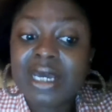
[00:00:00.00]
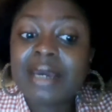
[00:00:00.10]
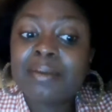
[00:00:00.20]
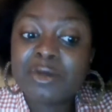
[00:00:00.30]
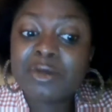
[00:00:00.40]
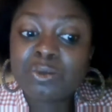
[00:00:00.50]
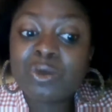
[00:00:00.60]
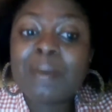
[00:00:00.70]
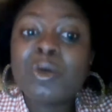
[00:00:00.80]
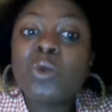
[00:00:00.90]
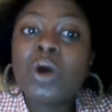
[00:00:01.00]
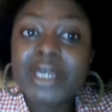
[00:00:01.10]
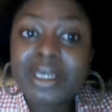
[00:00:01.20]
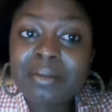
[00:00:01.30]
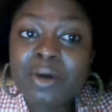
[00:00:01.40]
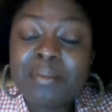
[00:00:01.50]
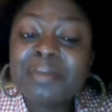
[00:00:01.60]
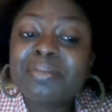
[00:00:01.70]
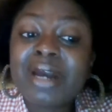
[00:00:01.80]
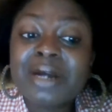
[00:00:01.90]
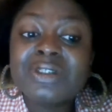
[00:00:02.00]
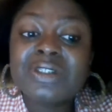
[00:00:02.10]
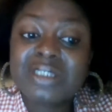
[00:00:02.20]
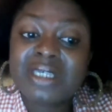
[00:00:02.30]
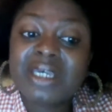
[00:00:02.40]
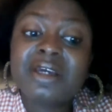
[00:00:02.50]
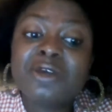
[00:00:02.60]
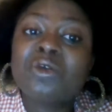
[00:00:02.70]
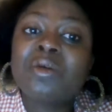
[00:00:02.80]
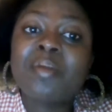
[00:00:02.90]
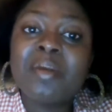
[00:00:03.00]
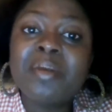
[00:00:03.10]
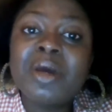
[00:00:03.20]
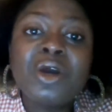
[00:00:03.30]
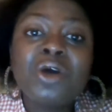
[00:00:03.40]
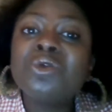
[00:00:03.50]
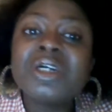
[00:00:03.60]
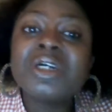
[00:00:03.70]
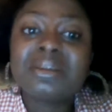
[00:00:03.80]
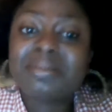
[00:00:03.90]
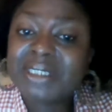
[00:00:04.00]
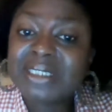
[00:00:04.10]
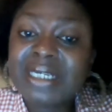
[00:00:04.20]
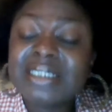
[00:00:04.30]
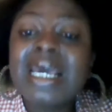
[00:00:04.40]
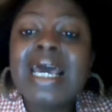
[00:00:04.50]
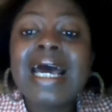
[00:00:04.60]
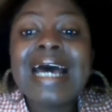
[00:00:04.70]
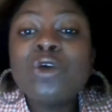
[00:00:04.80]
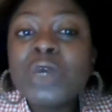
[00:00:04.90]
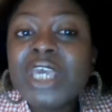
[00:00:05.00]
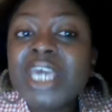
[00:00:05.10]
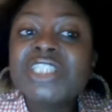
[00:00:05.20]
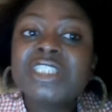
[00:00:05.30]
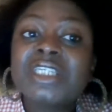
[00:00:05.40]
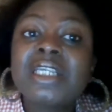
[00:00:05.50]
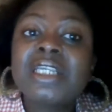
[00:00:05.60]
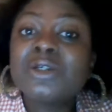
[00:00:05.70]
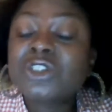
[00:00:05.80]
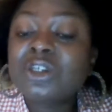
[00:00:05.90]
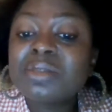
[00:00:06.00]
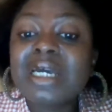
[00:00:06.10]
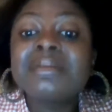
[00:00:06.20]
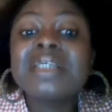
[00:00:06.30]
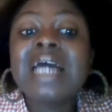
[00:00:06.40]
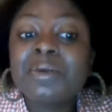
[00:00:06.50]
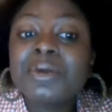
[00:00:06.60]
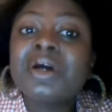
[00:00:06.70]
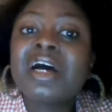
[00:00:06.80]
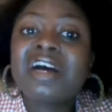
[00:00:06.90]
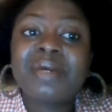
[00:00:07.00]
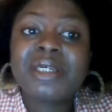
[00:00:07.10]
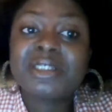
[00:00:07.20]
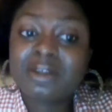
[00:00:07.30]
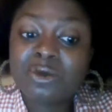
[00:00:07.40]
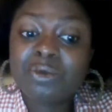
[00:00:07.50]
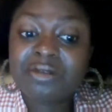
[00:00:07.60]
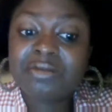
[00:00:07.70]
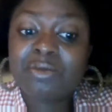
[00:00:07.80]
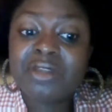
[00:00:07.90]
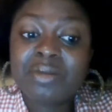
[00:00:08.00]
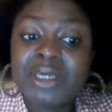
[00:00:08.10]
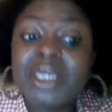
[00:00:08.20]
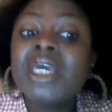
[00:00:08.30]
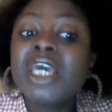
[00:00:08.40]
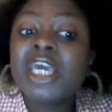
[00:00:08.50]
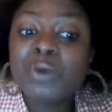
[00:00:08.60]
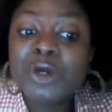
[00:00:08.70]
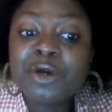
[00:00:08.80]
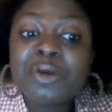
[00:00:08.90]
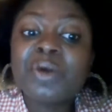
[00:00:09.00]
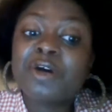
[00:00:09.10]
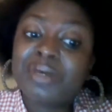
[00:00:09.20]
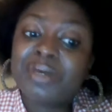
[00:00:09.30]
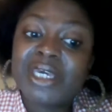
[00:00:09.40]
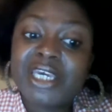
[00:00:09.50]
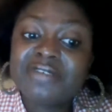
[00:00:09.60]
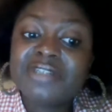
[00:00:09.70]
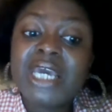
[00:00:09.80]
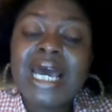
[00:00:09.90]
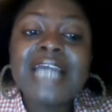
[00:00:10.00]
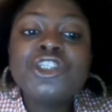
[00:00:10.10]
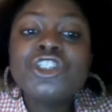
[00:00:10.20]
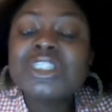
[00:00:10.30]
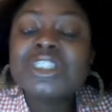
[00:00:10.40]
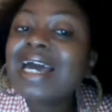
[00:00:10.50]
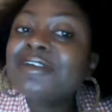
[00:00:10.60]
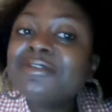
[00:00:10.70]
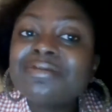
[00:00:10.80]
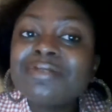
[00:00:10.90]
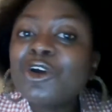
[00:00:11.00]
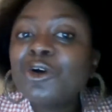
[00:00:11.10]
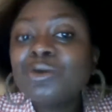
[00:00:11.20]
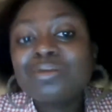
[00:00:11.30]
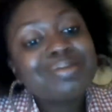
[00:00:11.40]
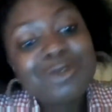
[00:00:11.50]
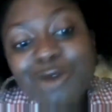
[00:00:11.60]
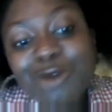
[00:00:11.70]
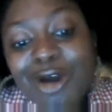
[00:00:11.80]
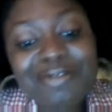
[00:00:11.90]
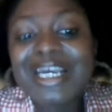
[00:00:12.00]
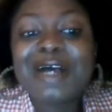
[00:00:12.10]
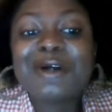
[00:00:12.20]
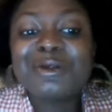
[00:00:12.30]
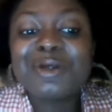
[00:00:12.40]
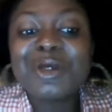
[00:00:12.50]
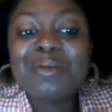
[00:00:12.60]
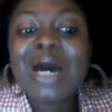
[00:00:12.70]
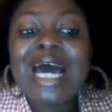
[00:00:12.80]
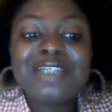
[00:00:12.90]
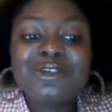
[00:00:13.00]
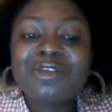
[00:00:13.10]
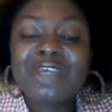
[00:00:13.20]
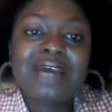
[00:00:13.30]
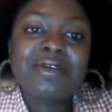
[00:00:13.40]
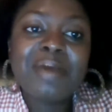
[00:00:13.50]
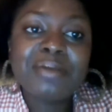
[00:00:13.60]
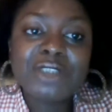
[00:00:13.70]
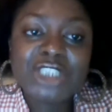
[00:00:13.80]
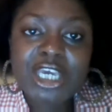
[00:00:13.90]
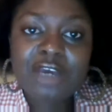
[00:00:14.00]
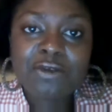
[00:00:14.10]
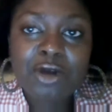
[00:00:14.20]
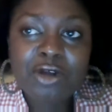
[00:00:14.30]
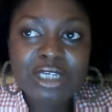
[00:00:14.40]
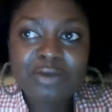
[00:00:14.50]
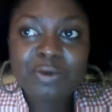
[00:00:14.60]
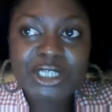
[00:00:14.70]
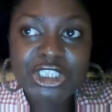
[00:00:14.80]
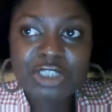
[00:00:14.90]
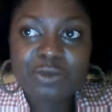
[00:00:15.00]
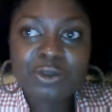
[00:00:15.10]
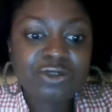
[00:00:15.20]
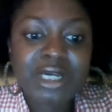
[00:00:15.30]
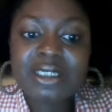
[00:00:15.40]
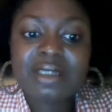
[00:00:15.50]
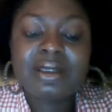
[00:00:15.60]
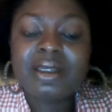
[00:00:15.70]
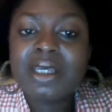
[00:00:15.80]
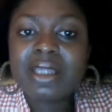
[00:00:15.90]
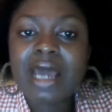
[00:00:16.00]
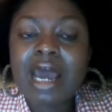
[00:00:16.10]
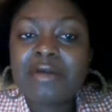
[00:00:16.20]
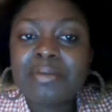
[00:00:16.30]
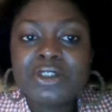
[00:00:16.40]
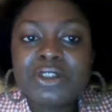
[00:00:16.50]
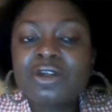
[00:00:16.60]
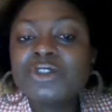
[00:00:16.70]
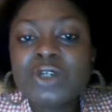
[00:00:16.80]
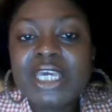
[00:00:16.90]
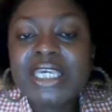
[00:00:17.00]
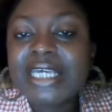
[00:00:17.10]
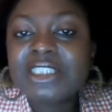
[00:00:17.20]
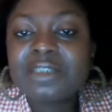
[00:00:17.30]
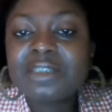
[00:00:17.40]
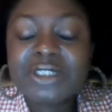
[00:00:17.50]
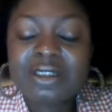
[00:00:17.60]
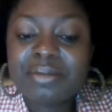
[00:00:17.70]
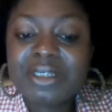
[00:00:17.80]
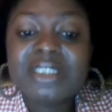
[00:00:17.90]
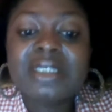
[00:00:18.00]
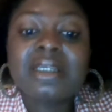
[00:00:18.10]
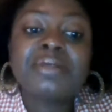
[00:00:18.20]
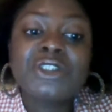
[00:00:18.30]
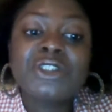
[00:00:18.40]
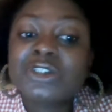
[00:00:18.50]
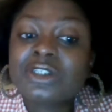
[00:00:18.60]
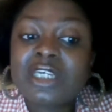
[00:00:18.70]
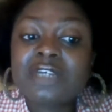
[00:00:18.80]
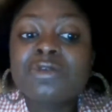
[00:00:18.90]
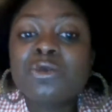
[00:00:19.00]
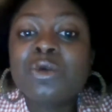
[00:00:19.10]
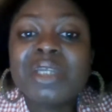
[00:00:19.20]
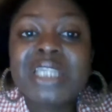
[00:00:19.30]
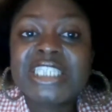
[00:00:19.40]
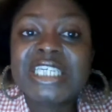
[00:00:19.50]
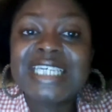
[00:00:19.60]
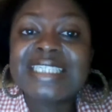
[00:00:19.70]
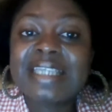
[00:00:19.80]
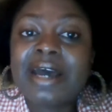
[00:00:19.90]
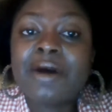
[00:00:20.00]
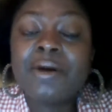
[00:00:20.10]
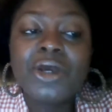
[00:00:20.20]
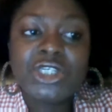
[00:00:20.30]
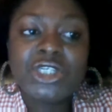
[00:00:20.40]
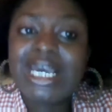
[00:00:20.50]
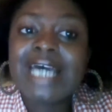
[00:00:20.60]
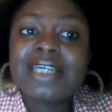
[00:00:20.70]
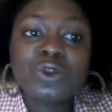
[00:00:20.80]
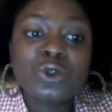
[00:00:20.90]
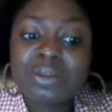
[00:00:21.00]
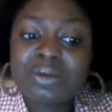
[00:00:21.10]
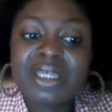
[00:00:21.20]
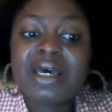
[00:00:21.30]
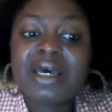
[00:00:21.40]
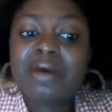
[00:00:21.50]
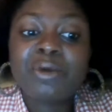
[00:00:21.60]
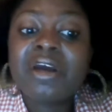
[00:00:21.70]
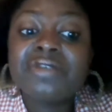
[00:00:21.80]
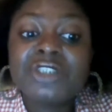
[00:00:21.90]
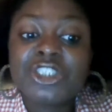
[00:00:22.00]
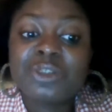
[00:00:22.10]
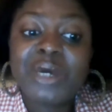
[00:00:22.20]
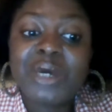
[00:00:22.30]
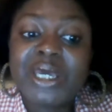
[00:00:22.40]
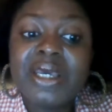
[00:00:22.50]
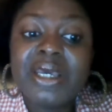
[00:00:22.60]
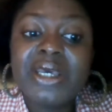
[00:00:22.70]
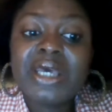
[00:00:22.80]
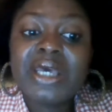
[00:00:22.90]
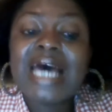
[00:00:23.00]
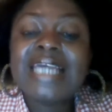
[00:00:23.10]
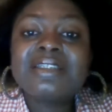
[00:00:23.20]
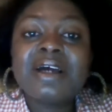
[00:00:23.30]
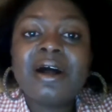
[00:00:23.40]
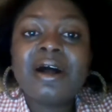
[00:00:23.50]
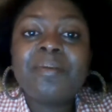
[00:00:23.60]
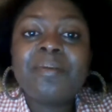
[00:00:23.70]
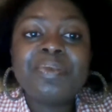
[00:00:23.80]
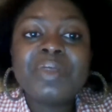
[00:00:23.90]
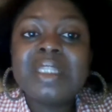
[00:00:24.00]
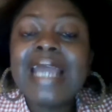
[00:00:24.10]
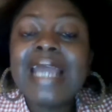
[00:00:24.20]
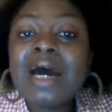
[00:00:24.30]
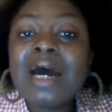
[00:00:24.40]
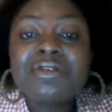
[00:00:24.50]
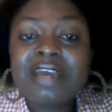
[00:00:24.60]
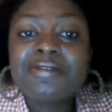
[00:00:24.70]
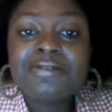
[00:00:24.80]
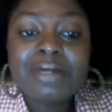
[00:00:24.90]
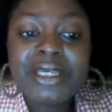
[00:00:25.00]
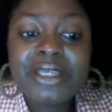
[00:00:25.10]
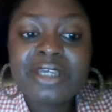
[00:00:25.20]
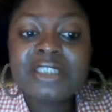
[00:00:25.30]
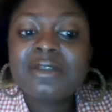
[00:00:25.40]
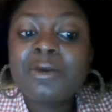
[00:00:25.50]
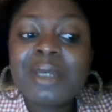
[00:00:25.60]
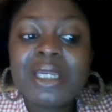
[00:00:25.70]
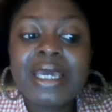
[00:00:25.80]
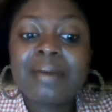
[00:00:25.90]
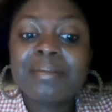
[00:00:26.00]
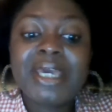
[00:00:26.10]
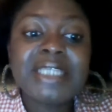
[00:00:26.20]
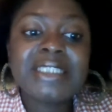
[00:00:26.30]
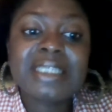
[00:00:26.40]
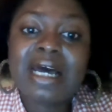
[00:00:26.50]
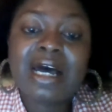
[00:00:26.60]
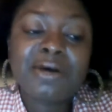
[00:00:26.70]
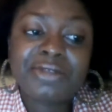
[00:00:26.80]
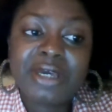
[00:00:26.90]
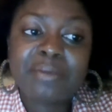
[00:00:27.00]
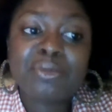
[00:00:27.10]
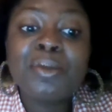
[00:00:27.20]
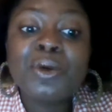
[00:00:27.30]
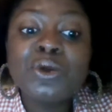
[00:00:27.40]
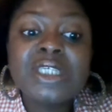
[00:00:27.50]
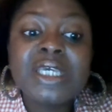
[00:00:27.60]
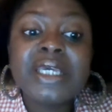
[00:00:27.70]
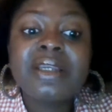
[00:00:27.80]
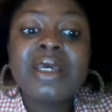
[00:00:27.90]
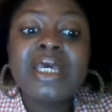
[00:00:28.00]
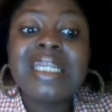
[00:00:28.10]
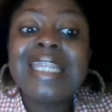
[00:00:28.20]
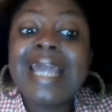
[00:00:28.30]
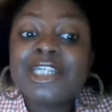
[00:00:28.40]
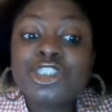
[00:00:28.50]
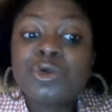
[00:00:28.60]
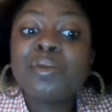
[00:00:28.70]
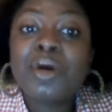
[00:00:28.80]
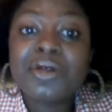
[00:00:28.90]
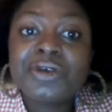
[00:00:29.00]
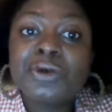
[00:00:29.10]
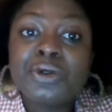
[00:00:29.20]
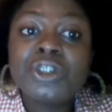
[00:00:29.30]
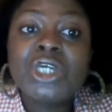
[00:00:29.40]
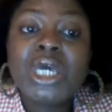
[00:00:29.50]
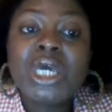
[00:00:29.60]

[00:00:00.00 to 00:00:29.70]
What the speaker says: I'm a working mom. Be proud to say that you're a mom who runs a business, and occasionally or sometimes I will have my son with me. He will be well behaved, and you just kind of, rough it out. But I do think I remember J.K. Rowling when she was writing the Harry Potter novels. Okay, yes, she wasn't the big celebrity or successful woman that she is now. She had a daughter with her wherever she went. And now, thankfully, there's so many campaigns that are out there promoting natural motherhood.